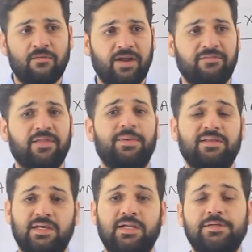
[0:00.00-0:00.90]
One of the
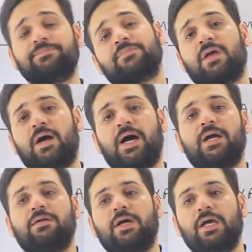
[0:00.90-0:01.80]
bestseller
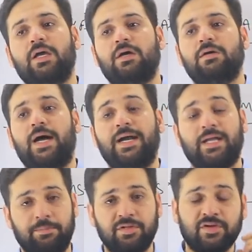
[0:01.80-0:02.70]
at
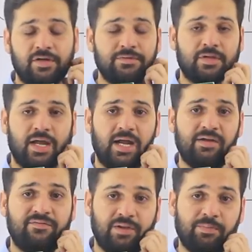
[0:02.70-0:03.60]
Amazon
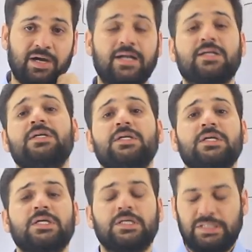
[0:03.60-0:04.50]
and Flipkart.
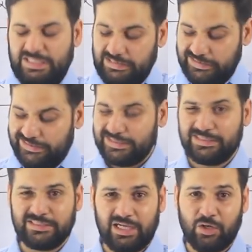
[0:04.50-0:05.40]
This
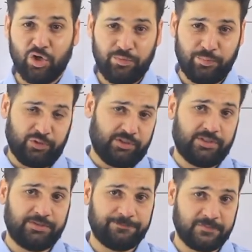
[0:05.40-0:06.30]
is a good book,
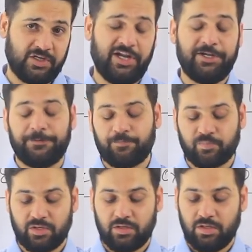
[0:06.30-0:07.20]
right?
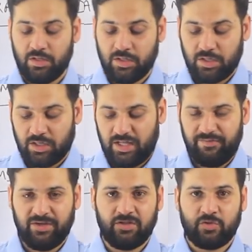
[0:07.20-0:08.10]

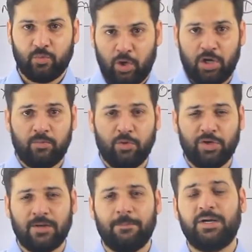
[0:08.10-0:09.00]
A very small
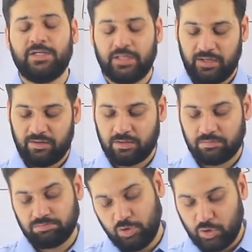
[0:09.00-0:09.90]
book, but a
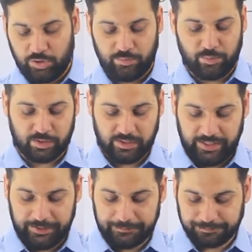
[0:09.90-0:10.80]
good book,
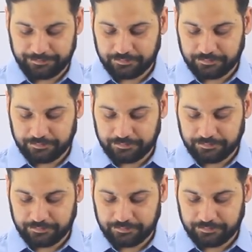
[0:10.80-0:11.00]
right?